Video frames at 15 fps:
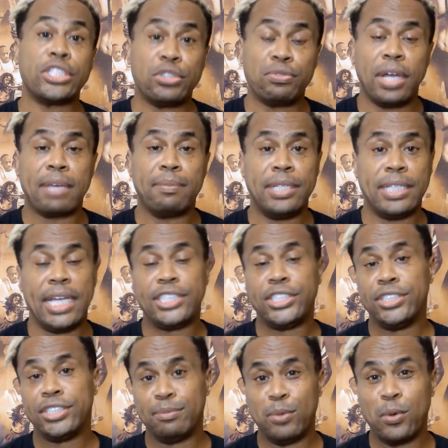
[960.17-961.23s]
recommendations,
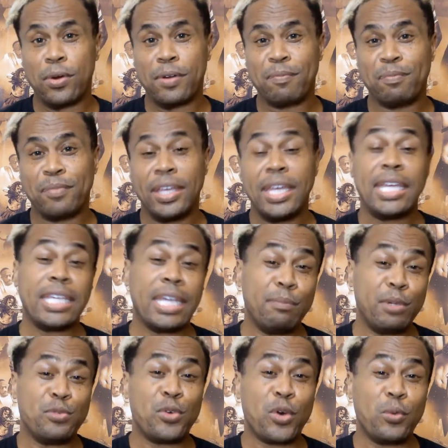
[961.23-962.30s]
and more. Yet
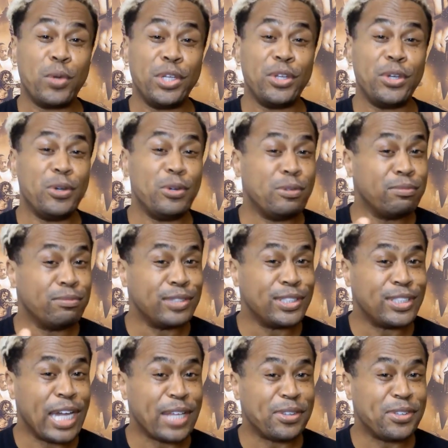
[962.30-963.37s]
before we do,
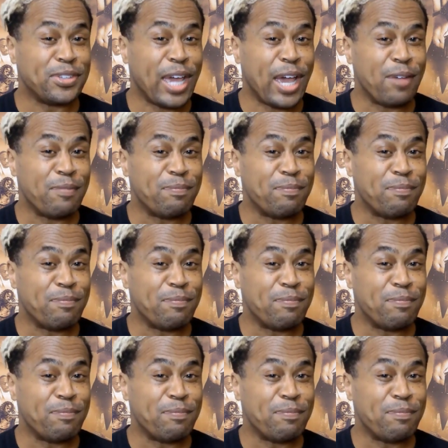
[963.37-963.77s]
check this out.